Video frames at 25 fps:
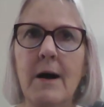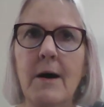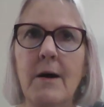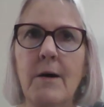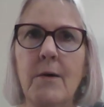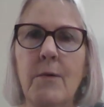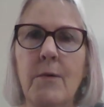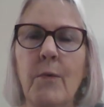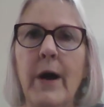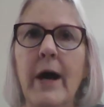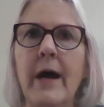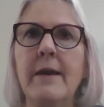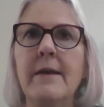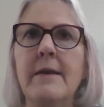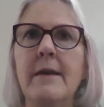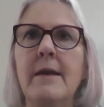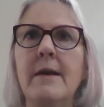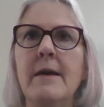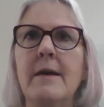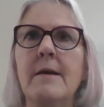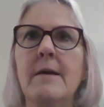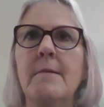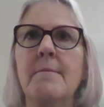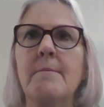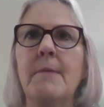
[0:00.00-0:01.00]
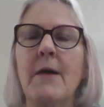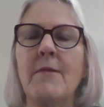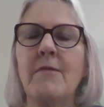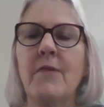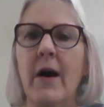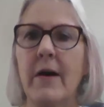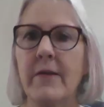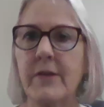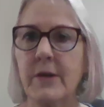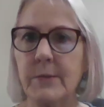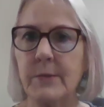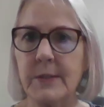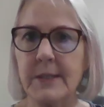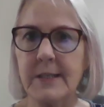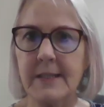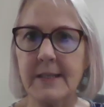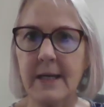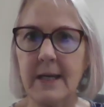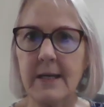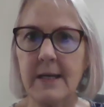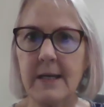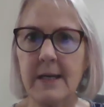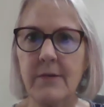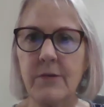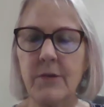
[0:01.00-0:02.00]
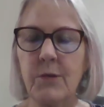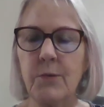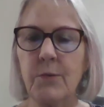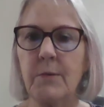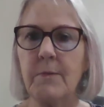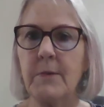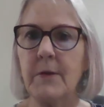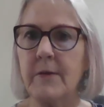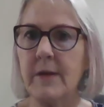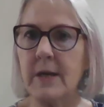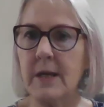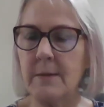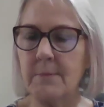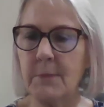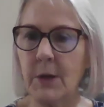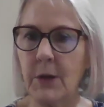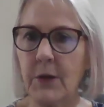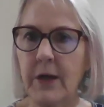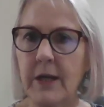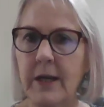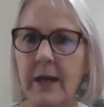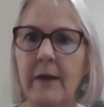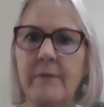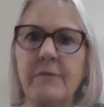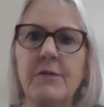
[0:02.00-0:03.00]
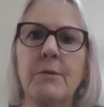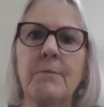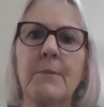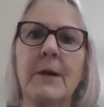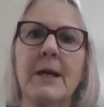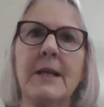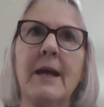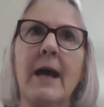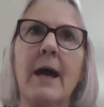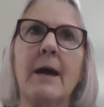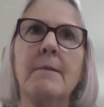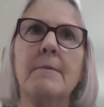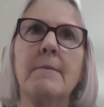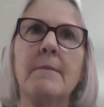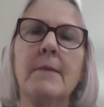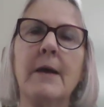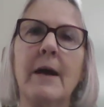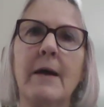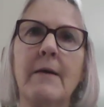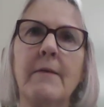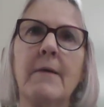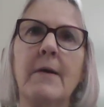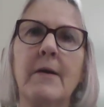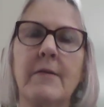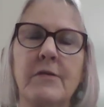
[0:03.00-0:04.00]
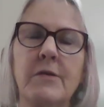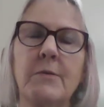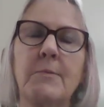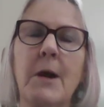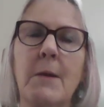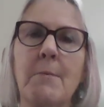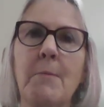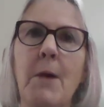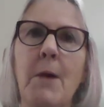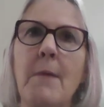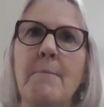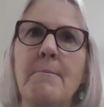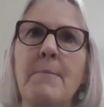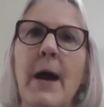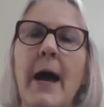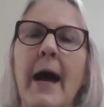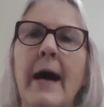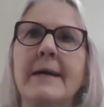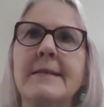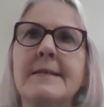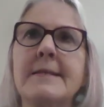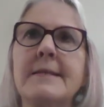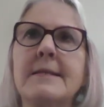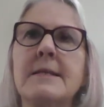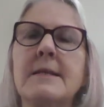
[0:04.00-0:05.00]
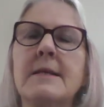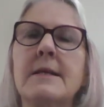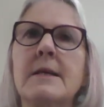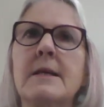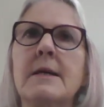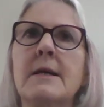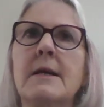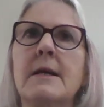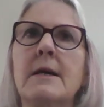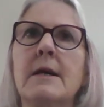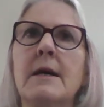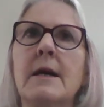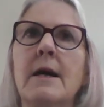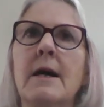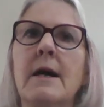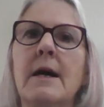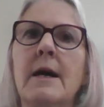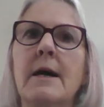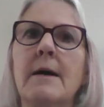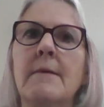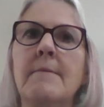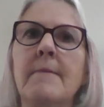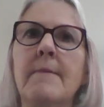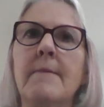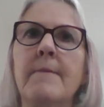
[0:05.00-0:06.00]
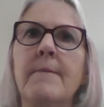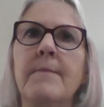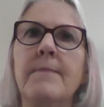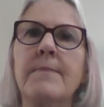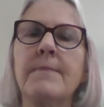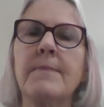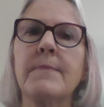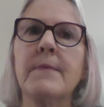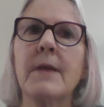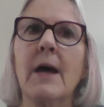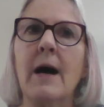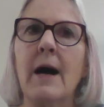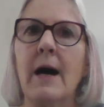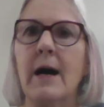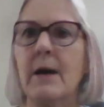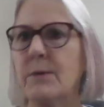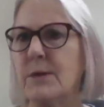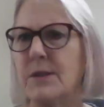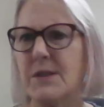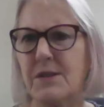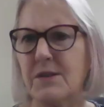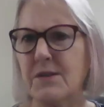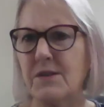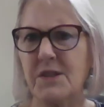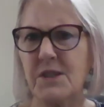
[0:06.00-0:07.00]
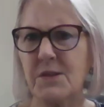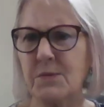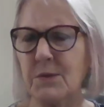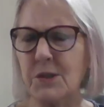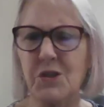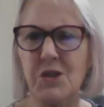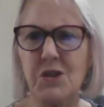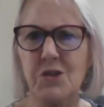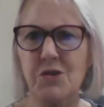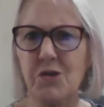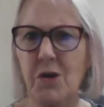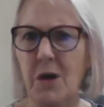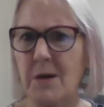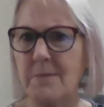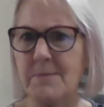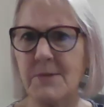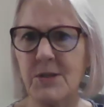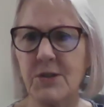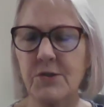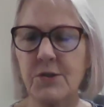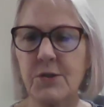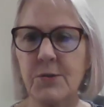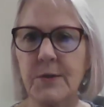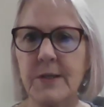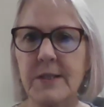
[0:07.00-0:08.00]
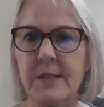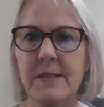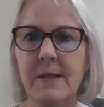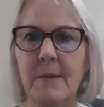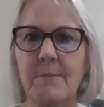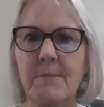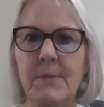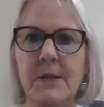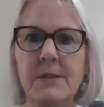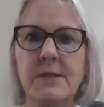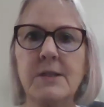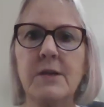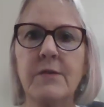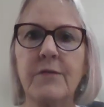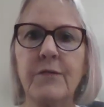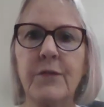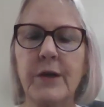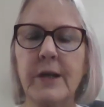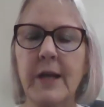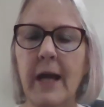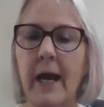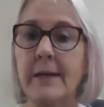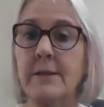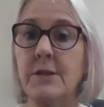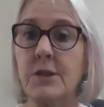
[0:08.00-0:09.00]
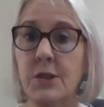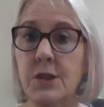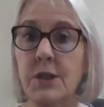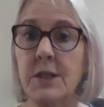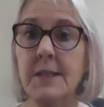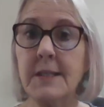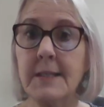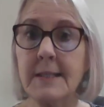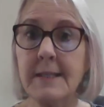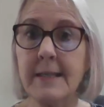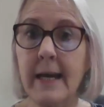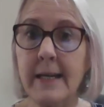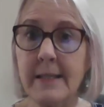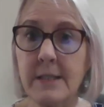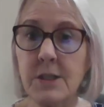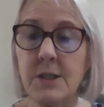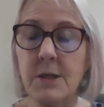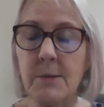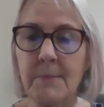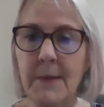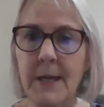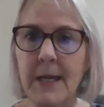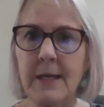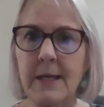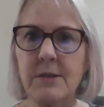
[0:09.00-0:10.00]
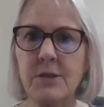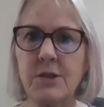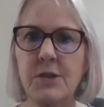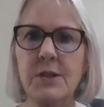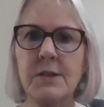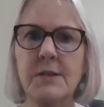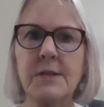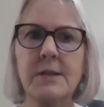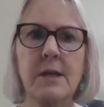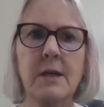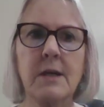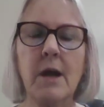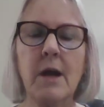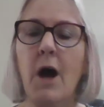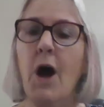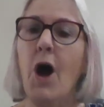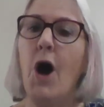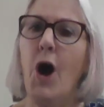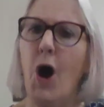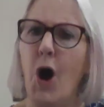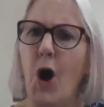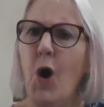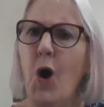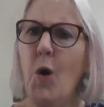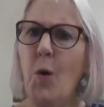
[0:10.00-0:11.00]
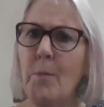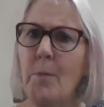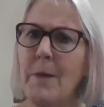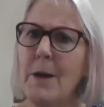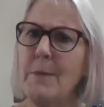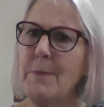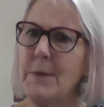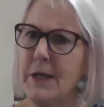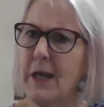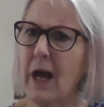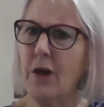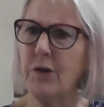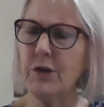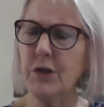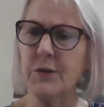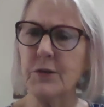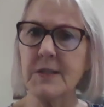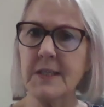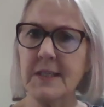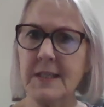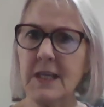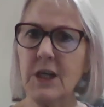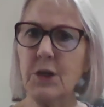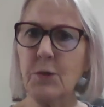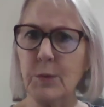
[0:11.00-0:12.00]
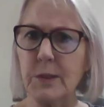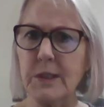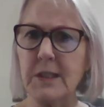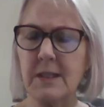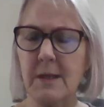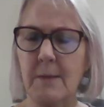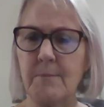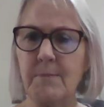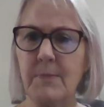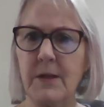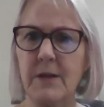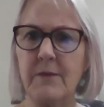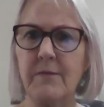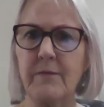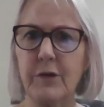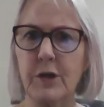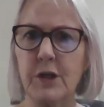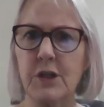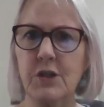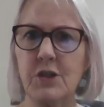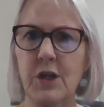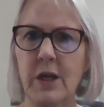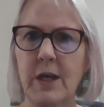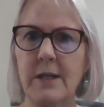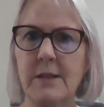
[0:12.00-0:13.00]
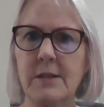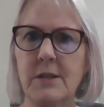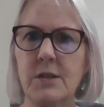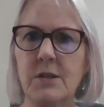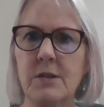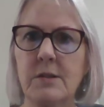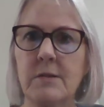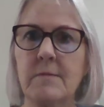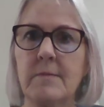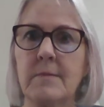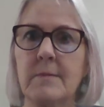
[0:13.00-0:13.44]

When my father was dating the woman that he married after my mom passed, I was switching jobs or doing something different. And she said to me, oh, maybe now you'll stick with something for a change.